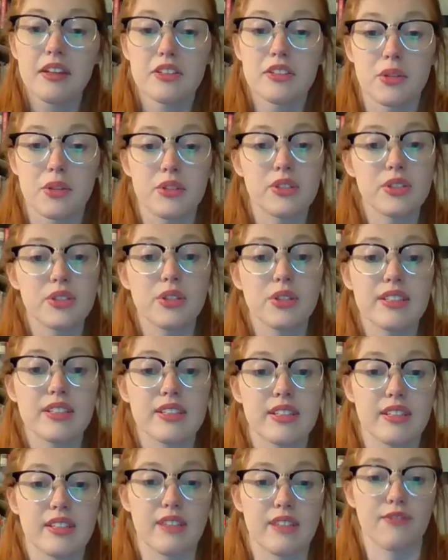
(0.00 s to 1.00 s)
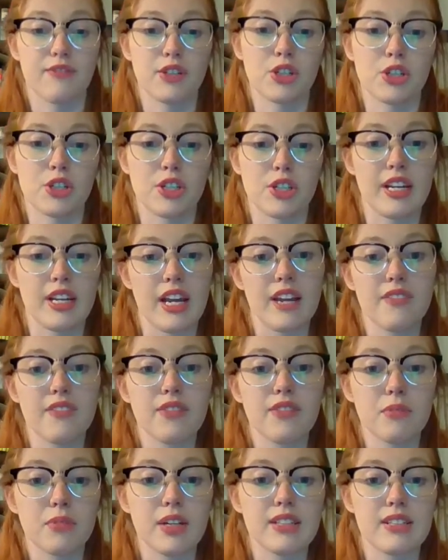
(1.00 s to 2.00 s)
So the students first gave
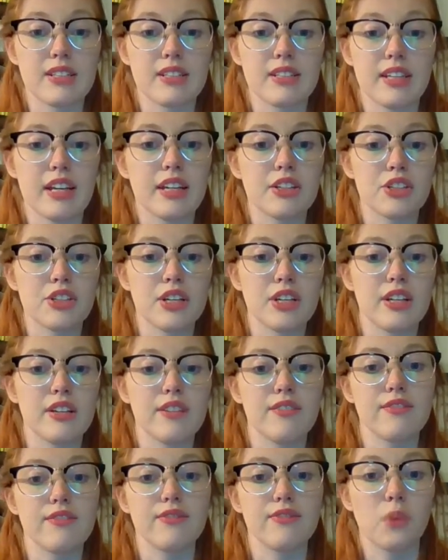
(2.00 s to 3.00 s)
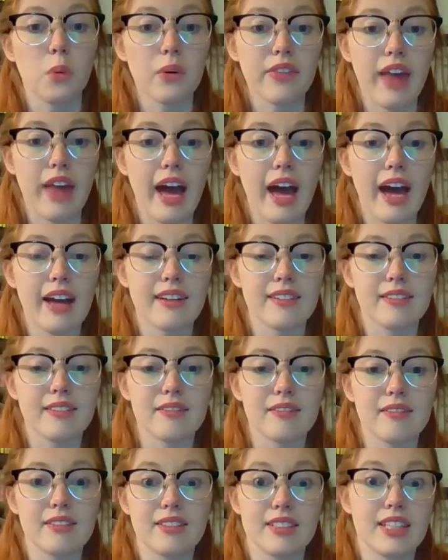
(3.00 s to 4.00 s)
a presentation for that
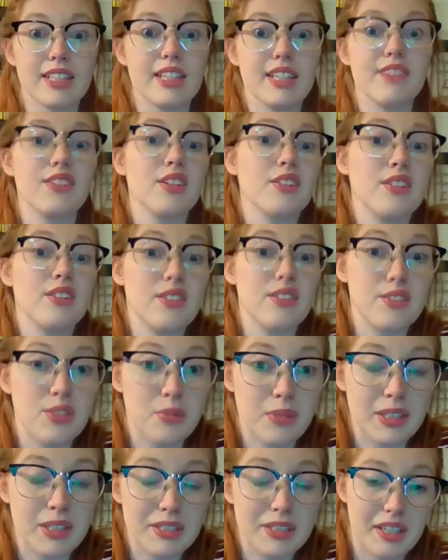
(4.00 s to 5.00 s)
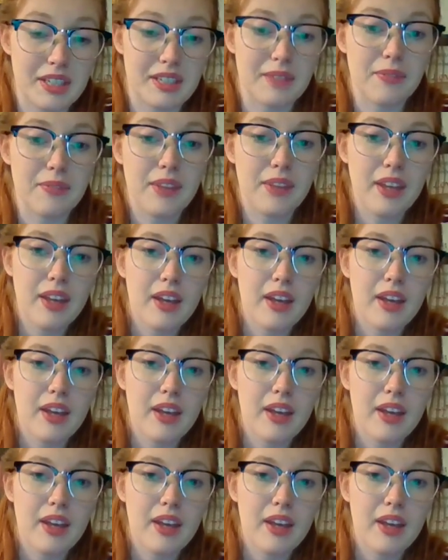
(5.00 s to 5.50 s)
to even the superintendent.